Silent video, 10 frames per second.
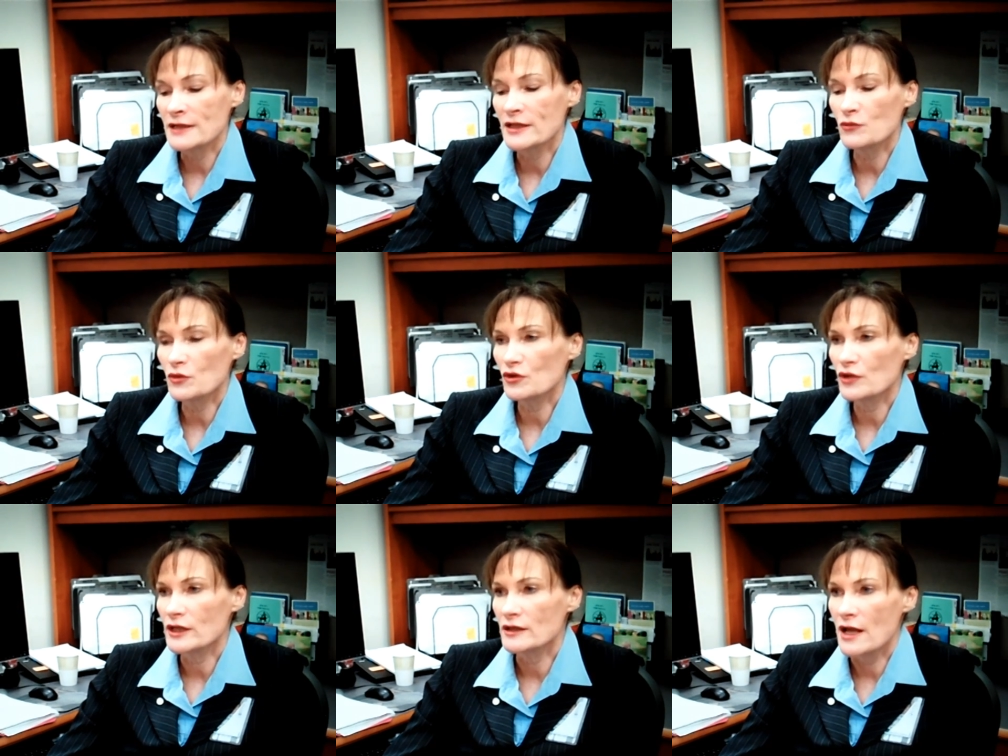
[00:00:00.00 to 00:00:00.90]
again, we're
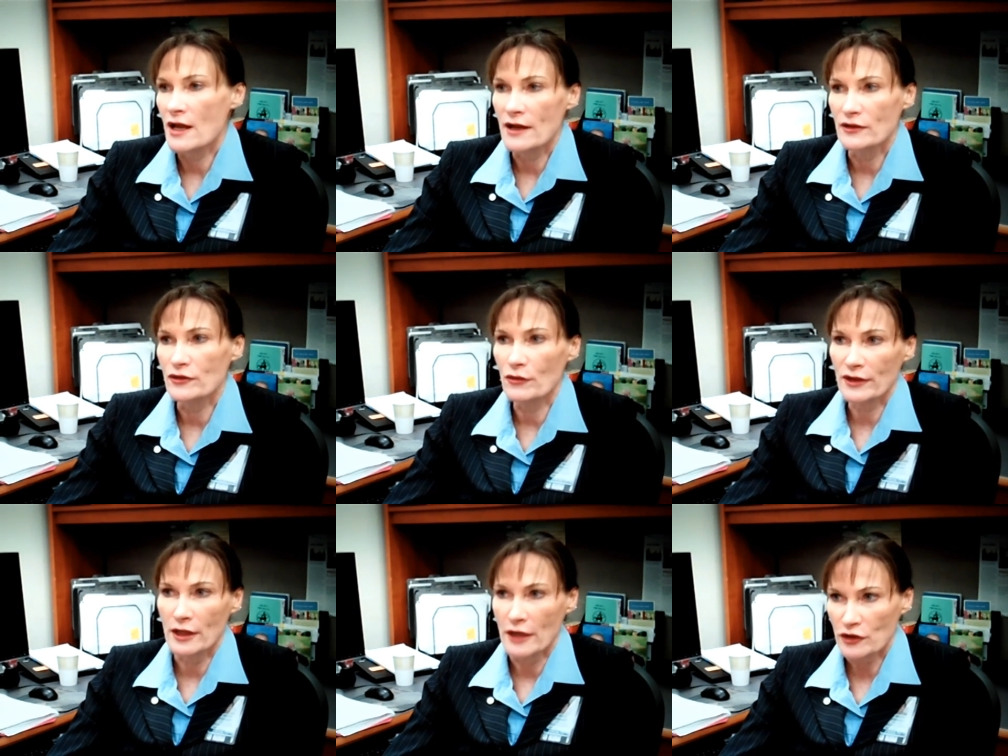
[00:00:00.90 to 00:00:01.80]
looking at
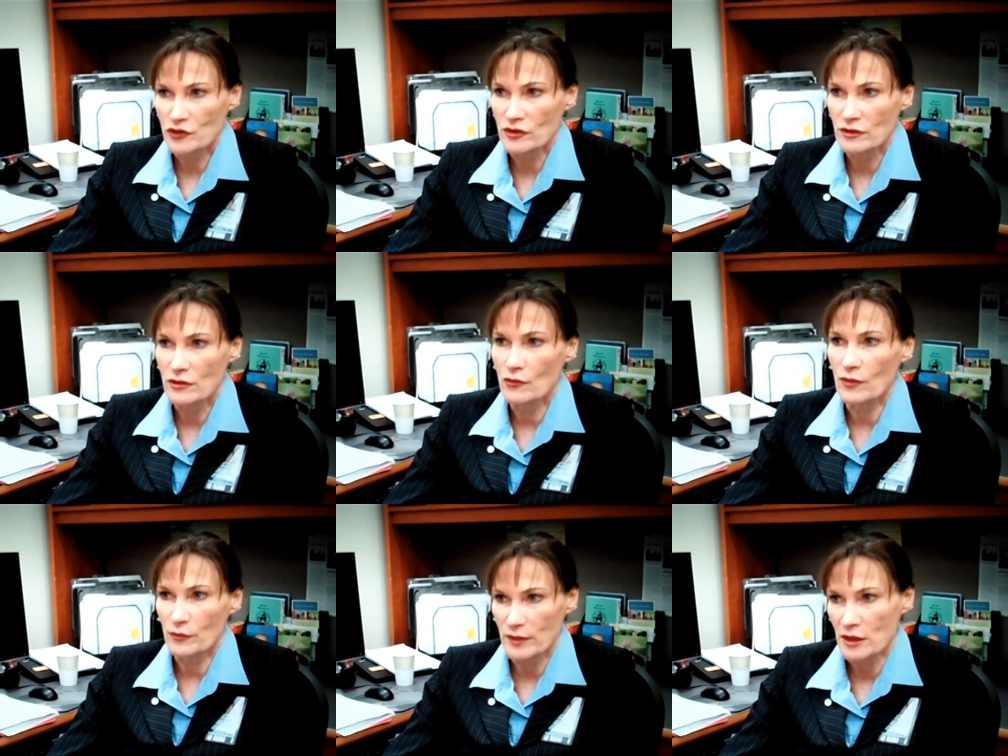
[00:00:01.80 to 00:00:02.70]
your connection
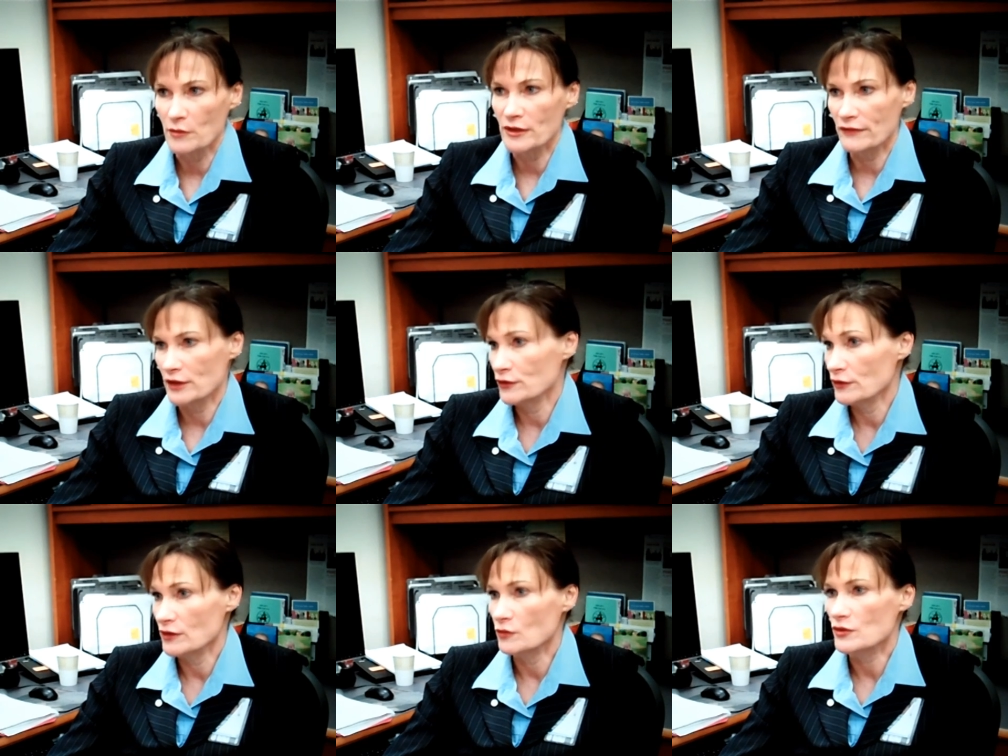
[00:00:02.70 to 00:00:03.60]
with becoming a
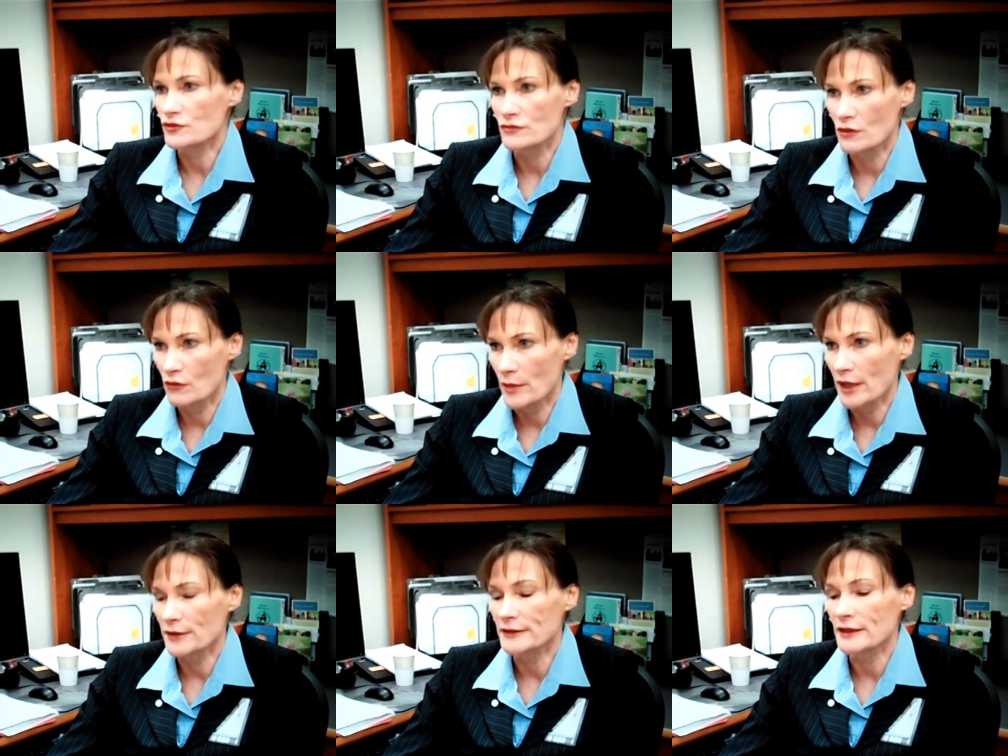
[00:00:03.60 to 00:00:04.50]
veterinarian, what you know
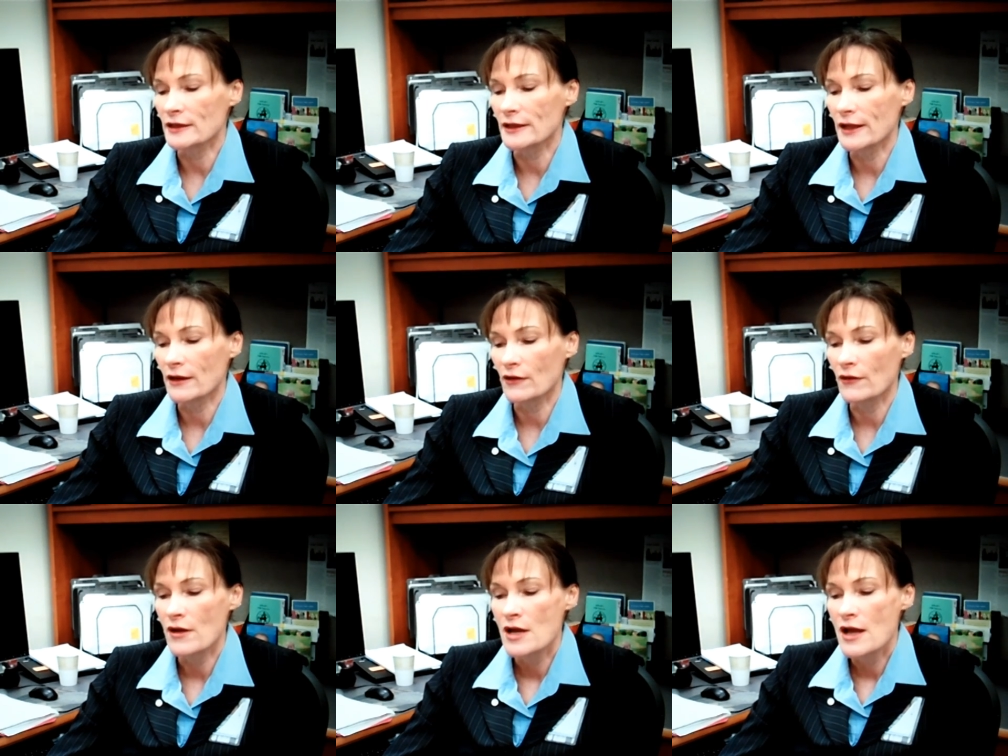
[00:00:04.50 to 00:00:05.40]
about it, and
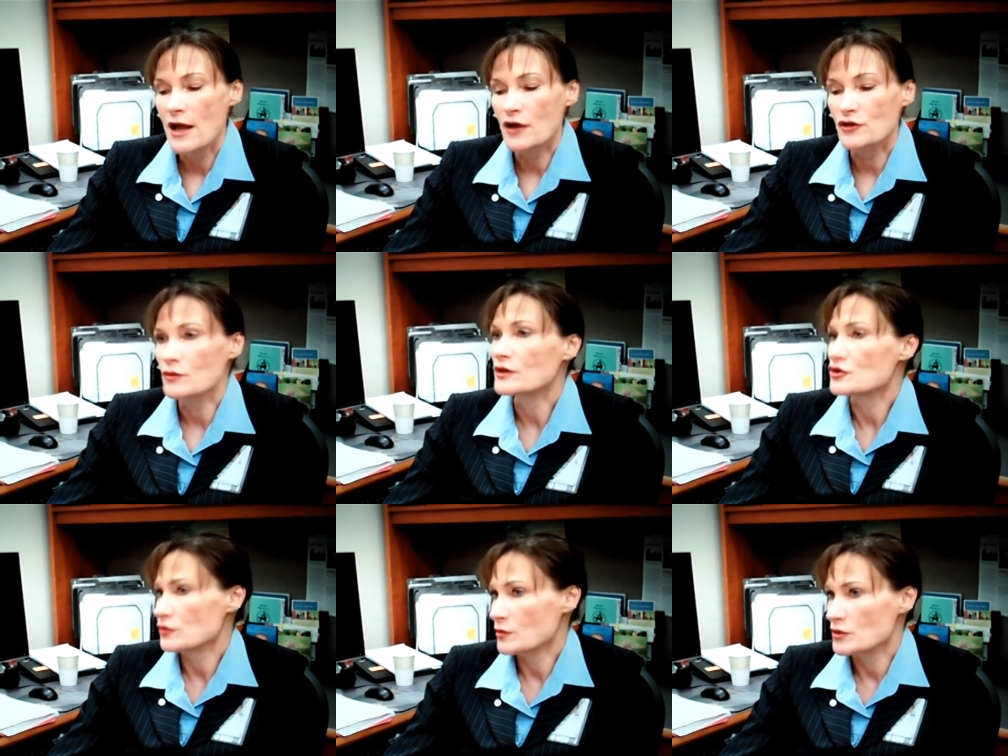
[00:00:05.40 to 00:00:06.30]
how, how you will
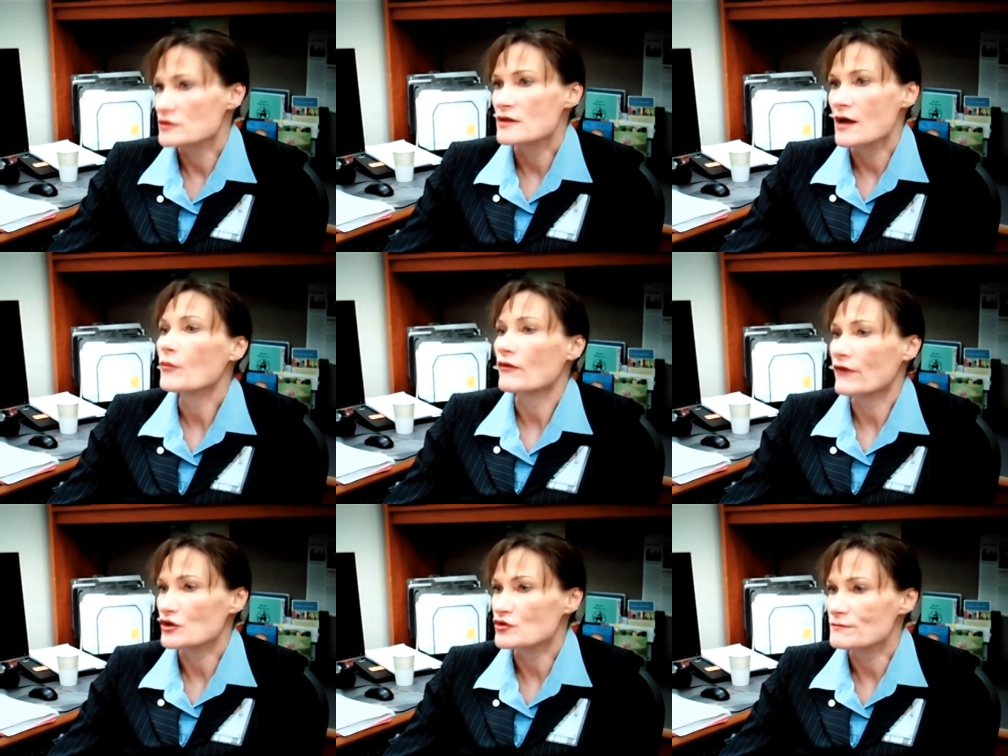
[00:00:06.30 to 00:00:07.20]
contribute to that
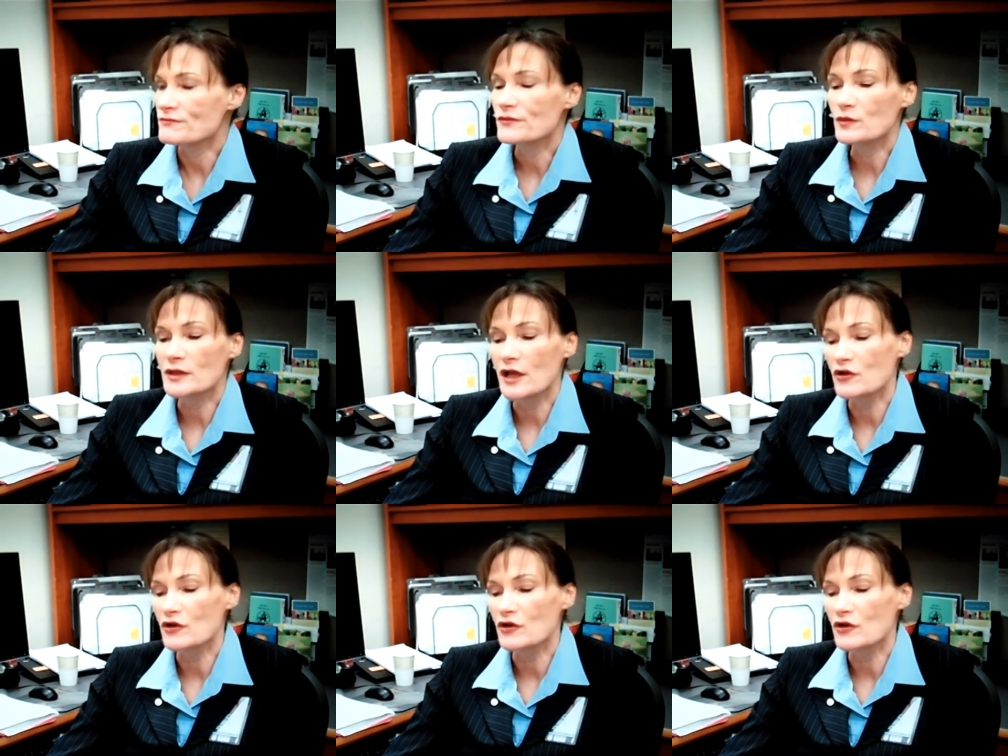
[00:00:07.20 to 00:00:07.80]
profession. Three